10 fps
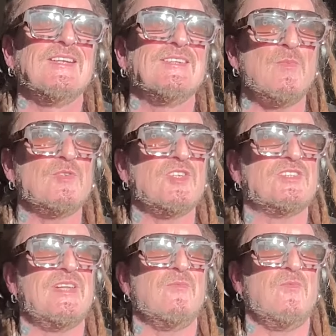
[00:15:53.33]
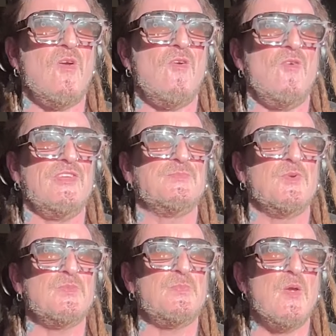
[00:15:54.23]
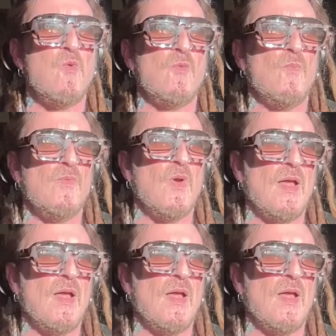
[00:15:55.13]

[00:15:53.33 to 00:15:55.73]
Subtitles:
That album was just like, whoa, this must be what...